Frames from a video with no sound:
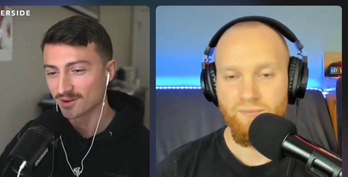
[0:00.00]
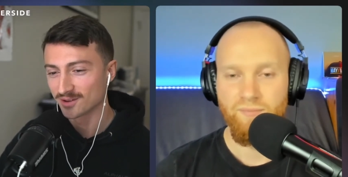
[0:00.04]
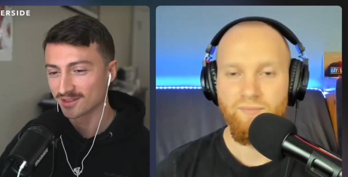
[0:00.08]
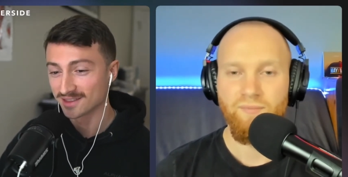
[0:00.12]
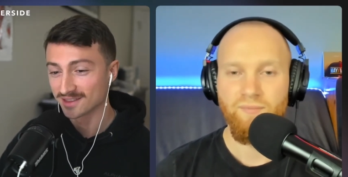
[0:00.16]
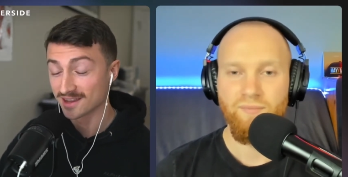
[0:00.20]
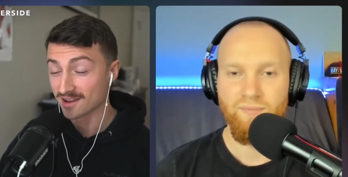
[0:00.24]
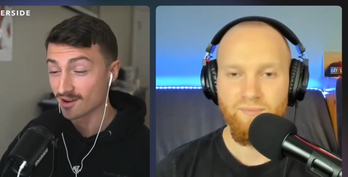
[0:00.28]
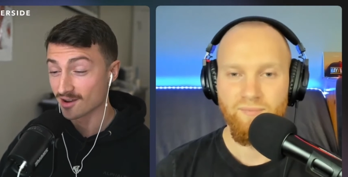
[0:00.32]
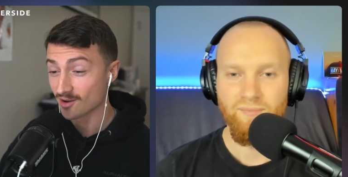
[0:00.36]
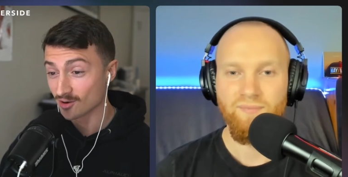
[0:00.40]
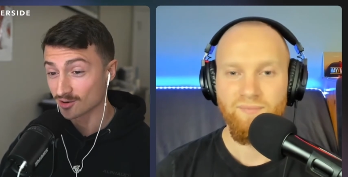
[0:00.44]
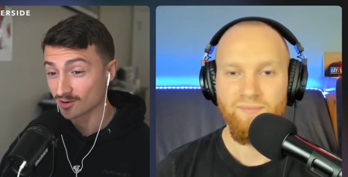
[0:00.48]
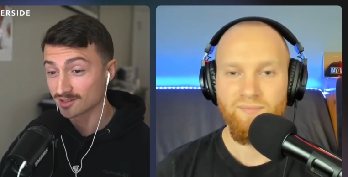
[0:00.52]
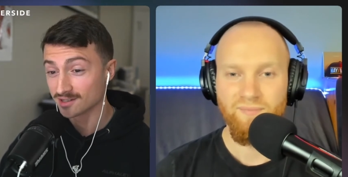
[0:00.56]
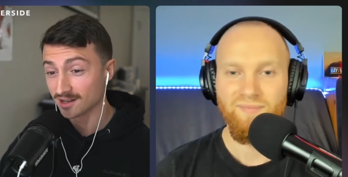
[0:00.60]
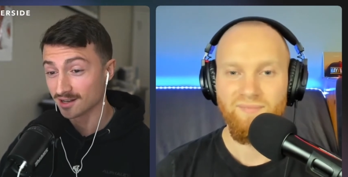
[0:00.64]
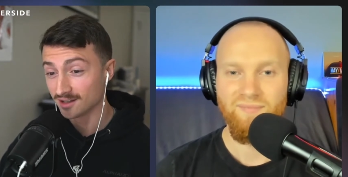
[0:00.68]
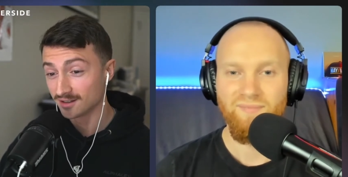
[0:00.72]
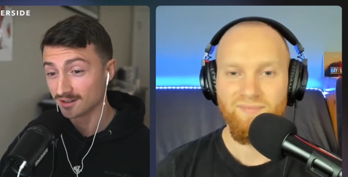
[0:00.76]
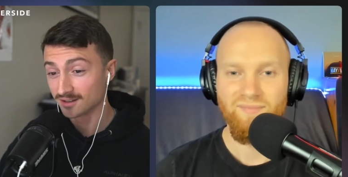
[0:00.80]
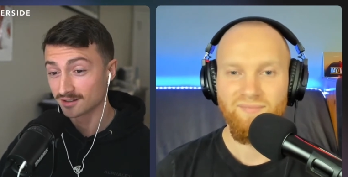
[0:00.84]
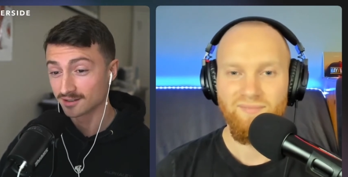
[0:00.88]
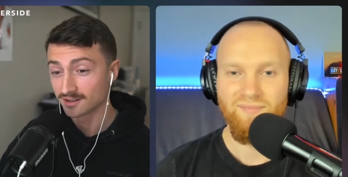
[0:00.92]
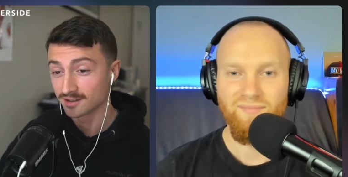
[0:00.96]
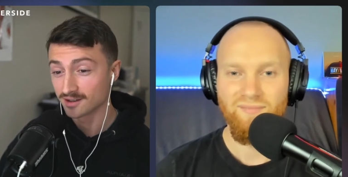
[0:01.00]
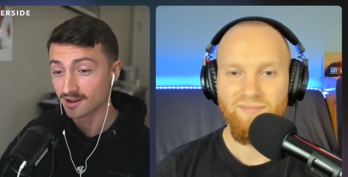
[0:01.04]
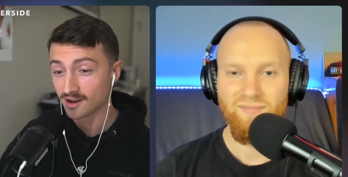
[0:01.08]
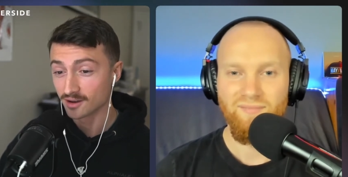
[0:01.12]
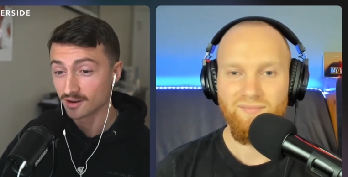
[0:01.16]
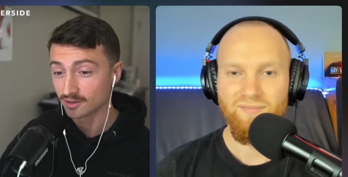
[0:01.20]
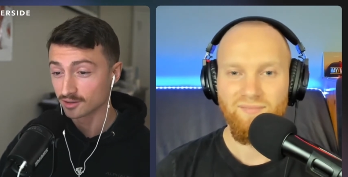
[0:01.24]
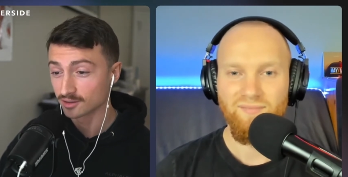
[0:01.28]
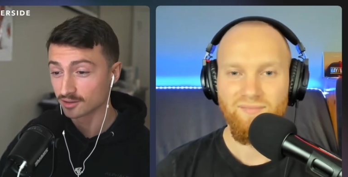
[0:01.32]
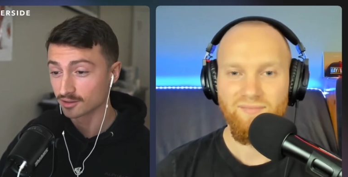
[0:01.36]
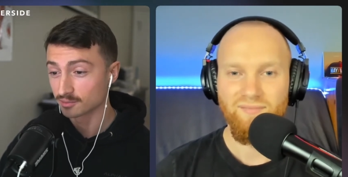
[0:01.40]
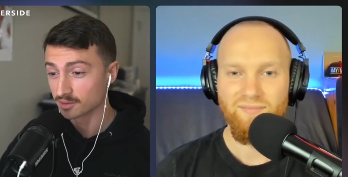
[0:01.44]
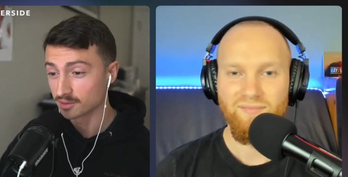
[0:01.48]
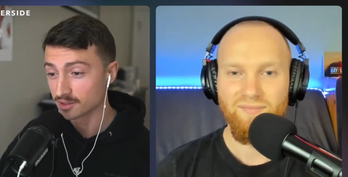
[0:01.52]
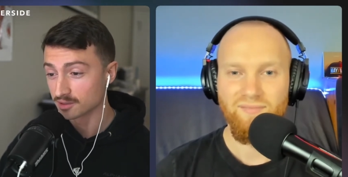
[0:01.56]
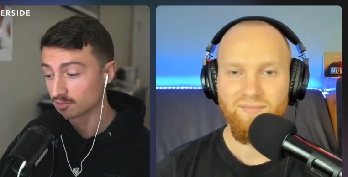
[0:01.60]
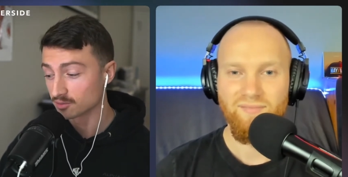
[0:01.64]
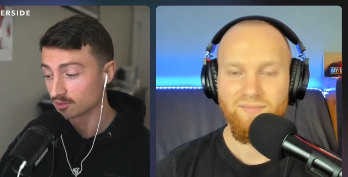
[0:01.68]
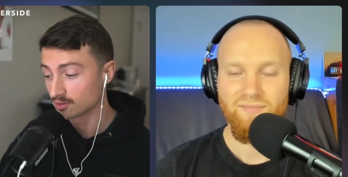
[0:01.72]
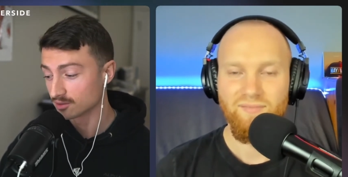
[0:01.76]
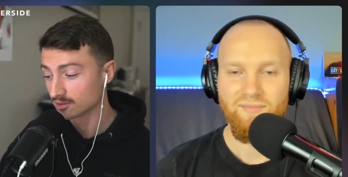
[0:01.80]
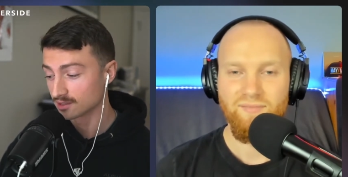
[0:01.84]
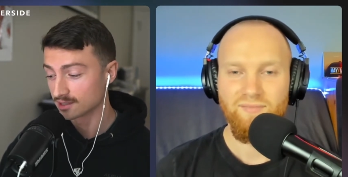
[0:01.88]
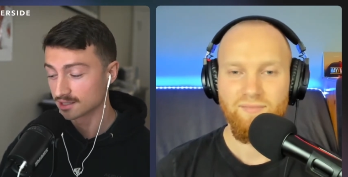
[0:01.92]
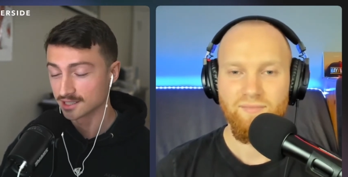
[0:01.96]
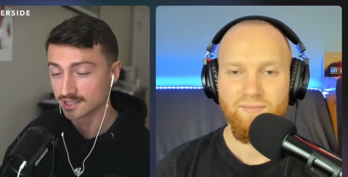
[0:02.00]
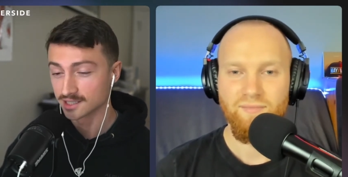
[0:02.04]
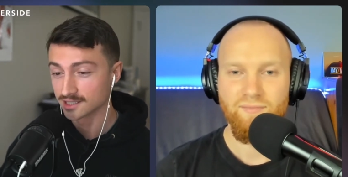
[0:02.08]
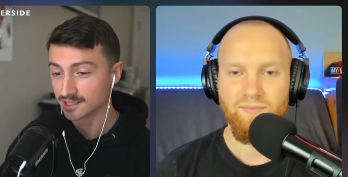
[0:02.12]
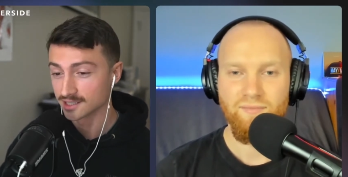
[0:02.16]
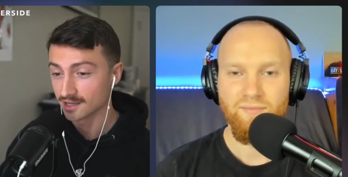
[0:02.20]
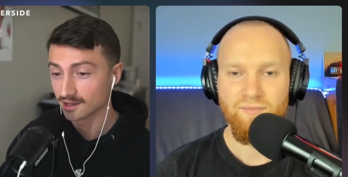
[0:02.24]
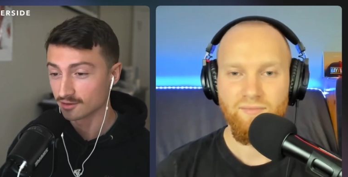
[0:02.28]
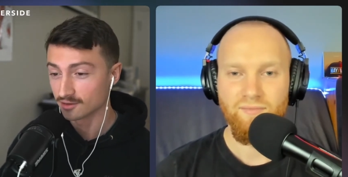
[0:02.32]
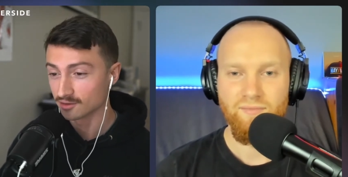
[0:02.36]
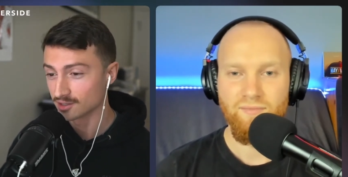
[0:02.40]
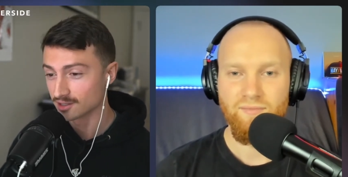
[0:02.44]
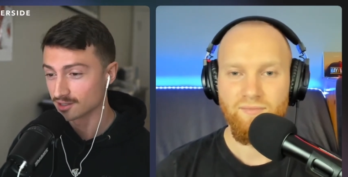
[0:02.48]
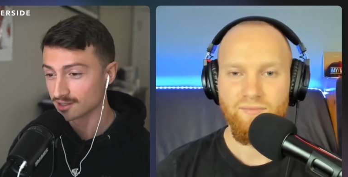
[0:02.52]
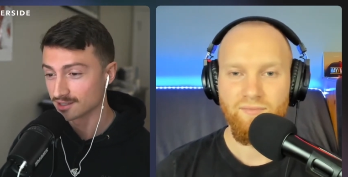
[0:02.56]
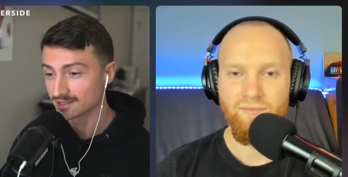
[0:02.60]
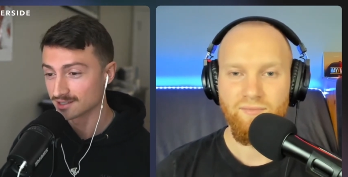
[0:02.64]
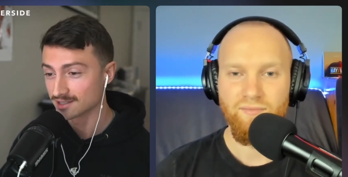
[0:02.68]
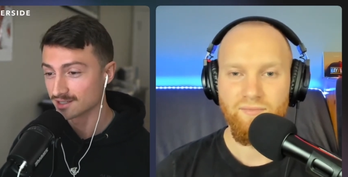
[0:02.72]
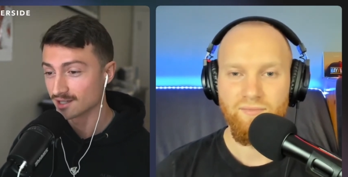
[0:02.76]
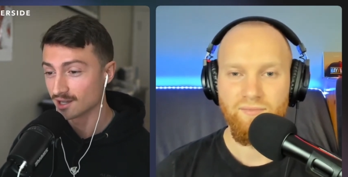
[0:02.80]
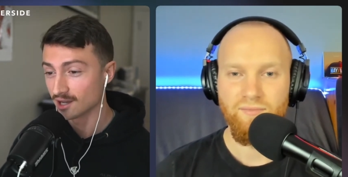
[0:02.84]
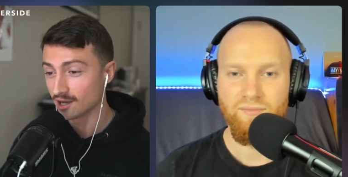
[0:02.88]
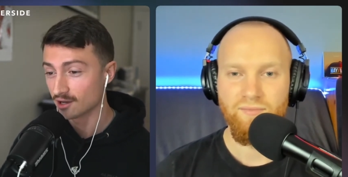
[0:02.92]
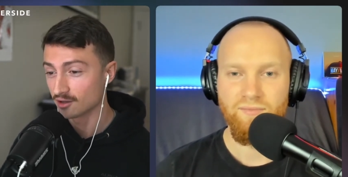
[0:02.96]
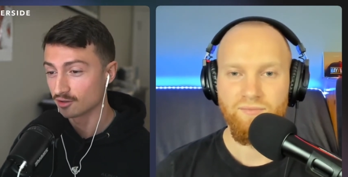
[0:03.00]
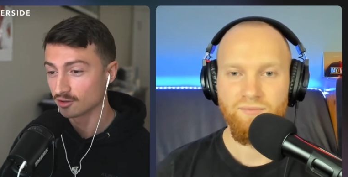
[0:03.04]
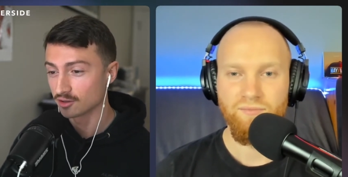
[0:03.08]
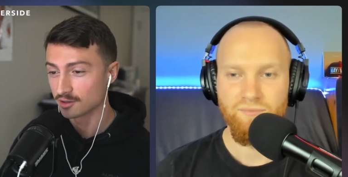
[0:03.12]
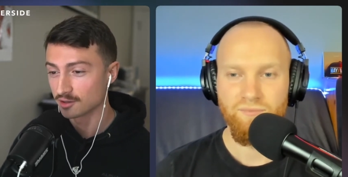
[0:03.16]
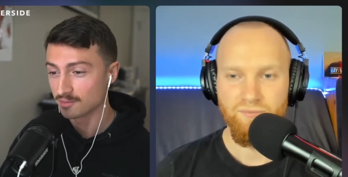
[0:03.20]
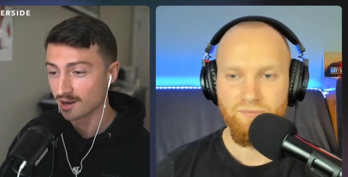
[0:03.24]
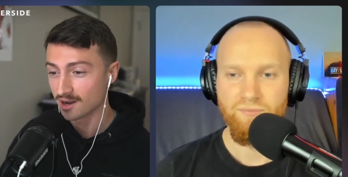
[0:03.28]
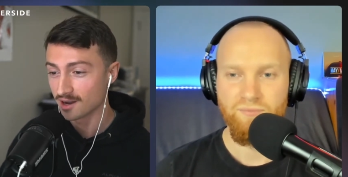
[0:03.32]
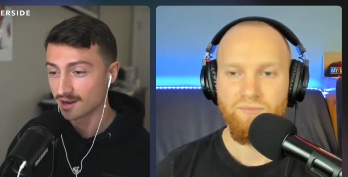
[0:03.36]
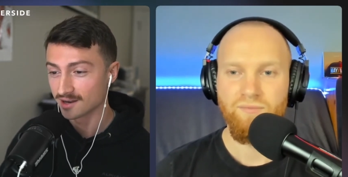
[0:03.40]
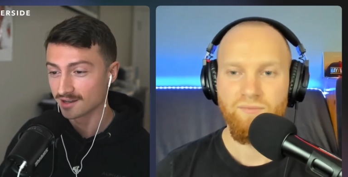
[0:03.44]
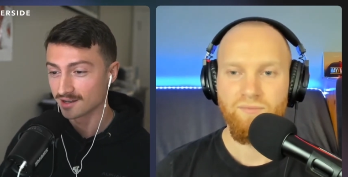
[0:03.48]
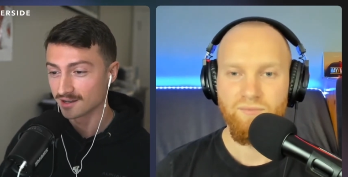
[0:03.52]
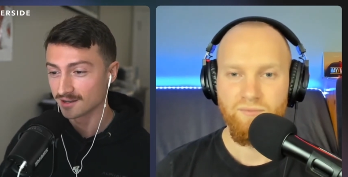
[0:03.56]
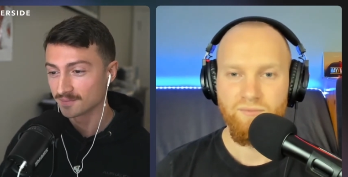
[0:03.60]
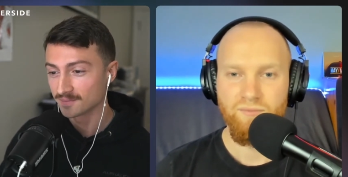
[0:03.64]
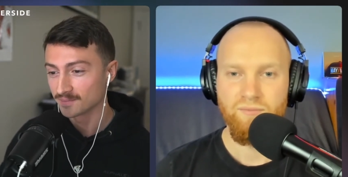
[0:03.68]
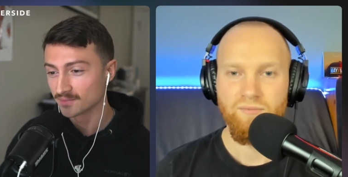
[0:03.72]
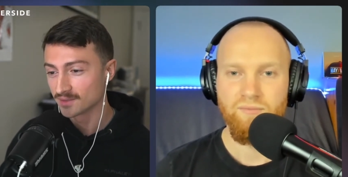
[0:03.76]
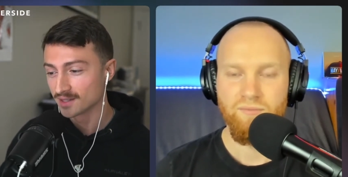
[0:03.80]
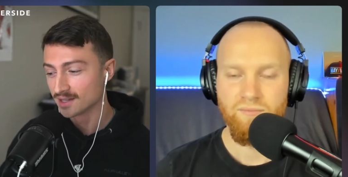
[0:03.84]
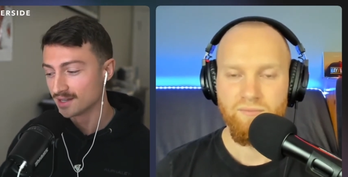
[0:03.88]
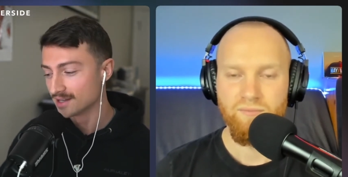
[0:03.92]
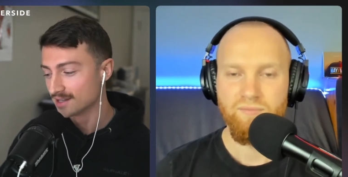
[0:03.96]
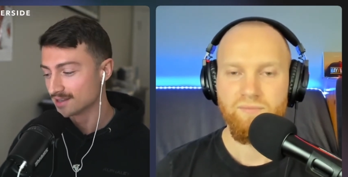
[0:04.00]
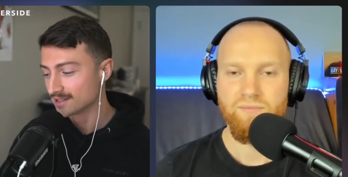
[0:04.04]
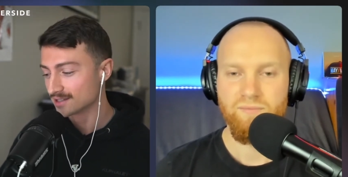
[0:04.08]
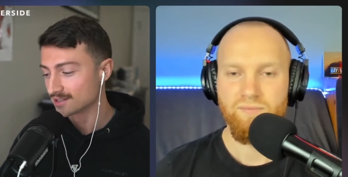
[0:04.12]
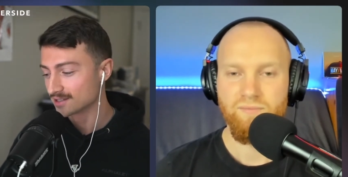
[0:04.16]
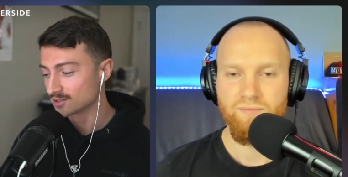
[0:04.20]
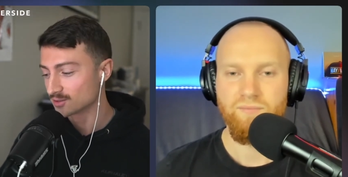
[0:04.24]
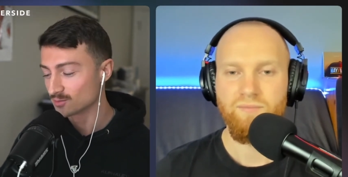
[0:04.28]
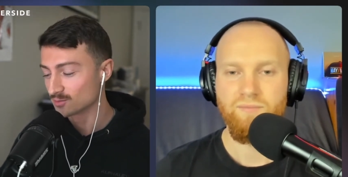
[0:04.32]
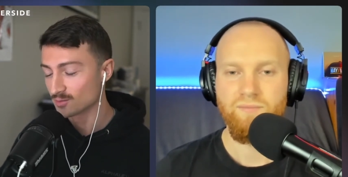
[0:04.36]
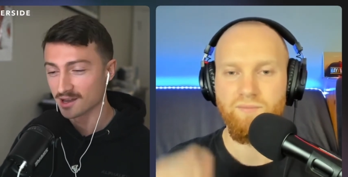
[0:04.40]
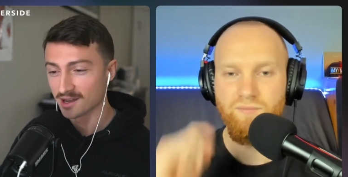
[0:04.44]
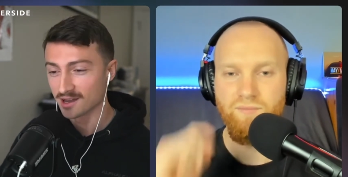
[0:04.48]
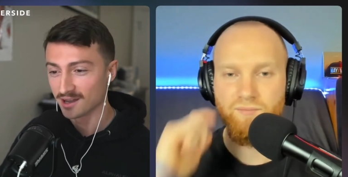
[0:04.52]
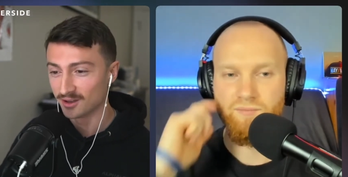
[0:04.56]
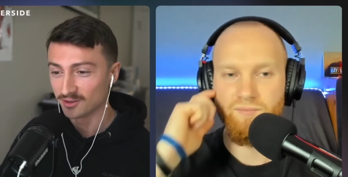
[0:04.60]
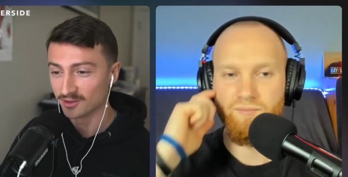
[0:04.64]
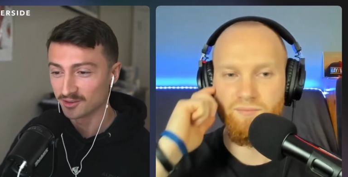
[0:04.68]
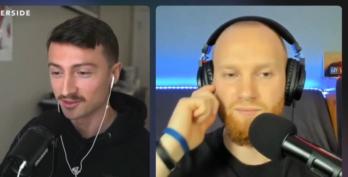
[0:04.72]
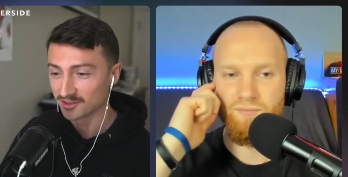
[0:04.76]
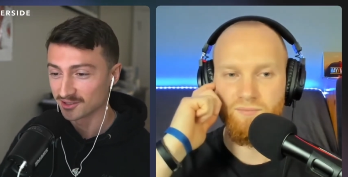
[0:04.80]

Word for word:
Speaker 1: They are telling other people this is healthy. This is a healthy body. This is what health